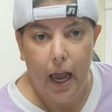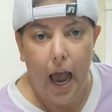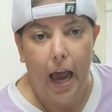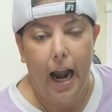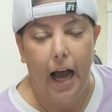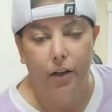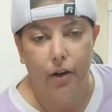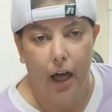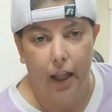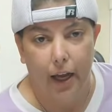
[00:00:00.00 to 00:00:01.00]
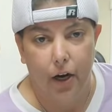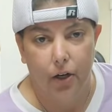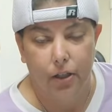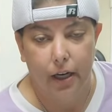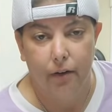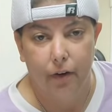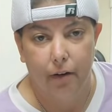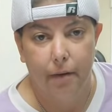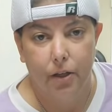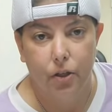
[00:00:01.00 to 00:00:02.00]
And I do not like cursing in front
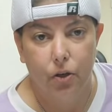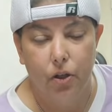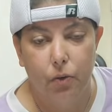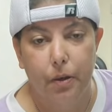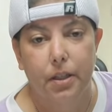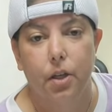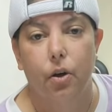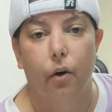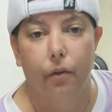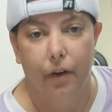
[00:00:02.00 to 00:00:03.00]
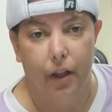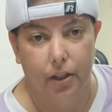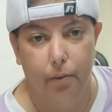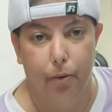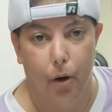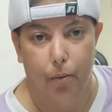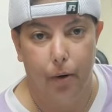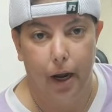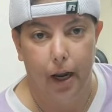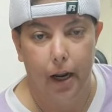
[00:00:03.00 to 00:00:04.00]
of my students because I don't feel it's
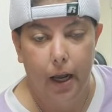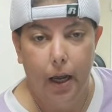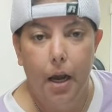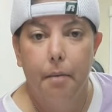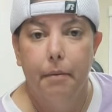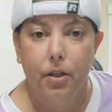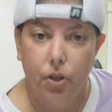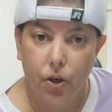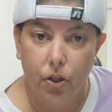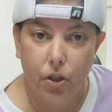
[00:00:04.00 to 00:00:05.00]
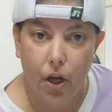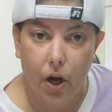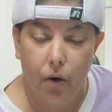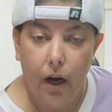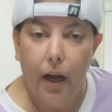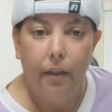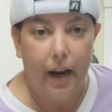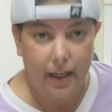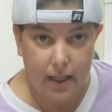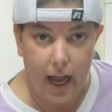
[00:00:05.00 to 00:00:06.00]
appropriate. My students know that
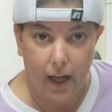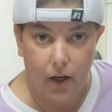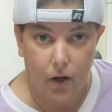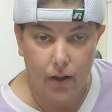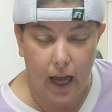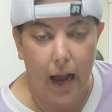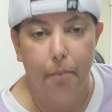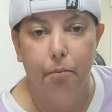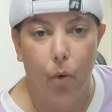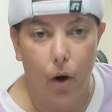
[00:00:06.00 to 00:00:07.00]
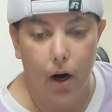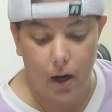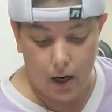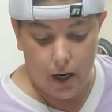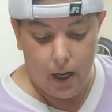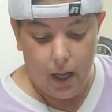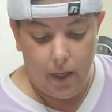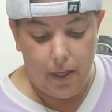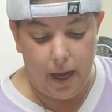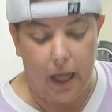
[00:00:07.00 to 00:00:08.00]
as an adult, I'm more
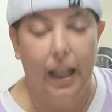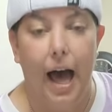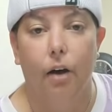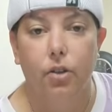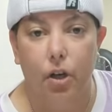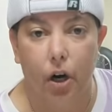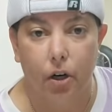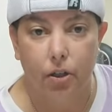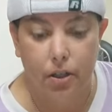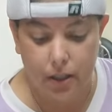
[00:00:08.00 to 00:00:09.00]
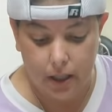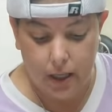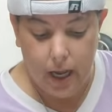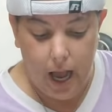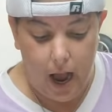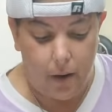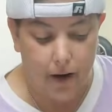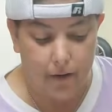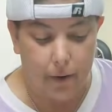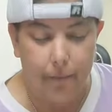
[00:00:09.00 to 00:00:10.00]
than allowed to curse.
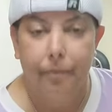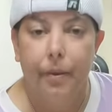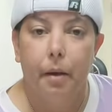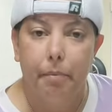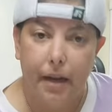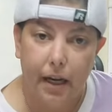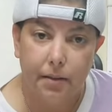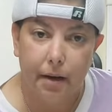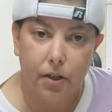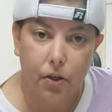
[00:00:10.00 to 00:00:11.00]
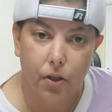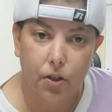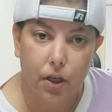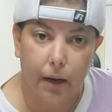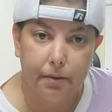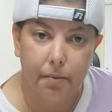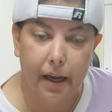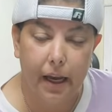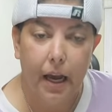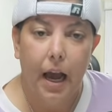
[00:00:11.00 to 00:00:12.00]
However, because my students look up to
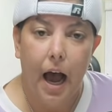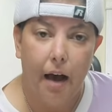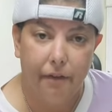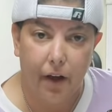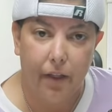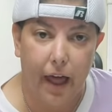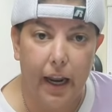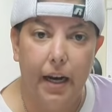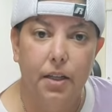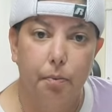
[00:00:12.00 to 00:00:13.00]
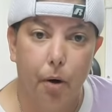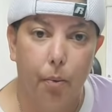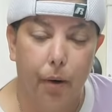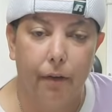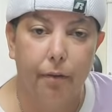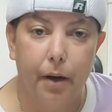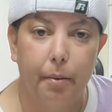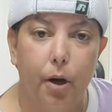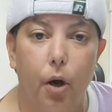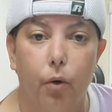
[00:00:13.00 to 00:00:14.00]
me, I feel that it is appropriate for me to
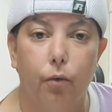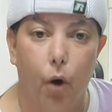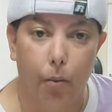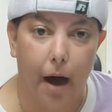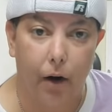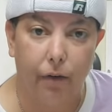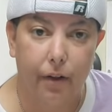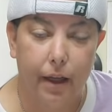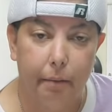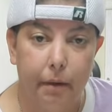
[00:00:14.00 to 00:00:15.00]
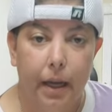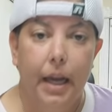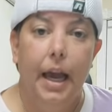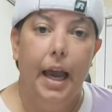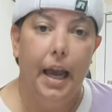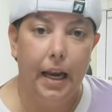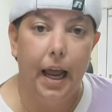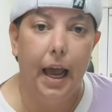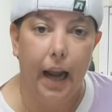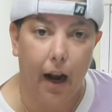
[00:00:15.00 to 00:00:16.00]
be a good role model for them in
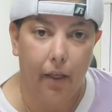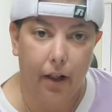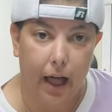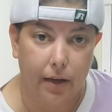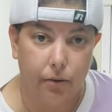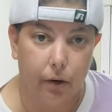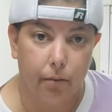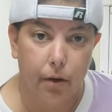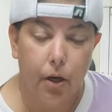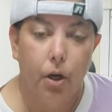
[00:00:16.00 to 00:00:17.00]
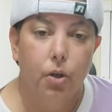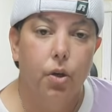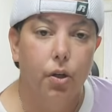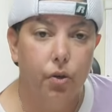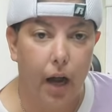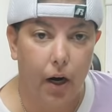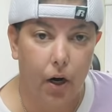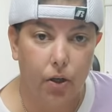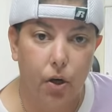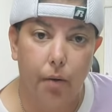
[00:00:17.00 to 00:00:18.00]
and out of the classroom. So I do not
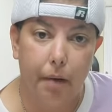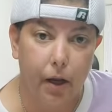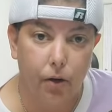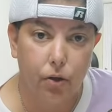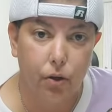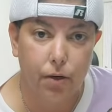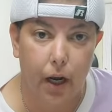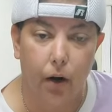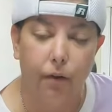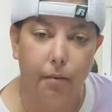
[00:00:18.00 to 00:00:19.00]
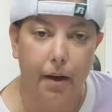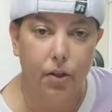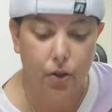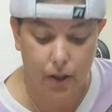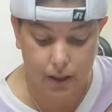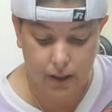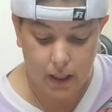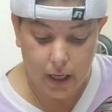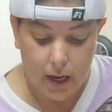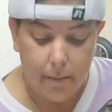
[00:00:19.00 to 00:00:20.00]
curse on my YouTube channel for my students,
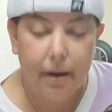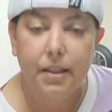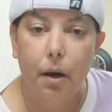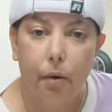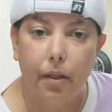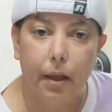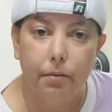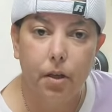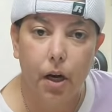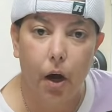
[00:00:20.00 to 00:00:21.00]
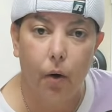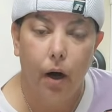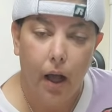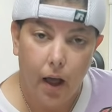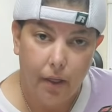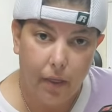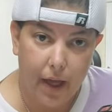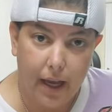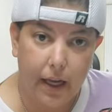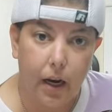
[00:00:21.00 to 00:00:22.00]
because I want them to know that
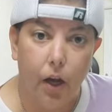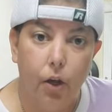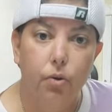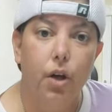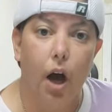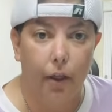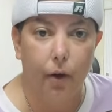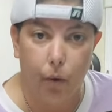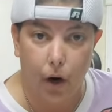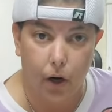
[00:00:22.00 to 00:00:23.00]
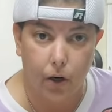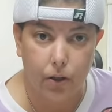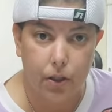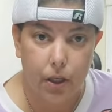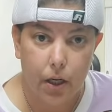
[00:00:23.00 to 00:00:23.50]
they can use other words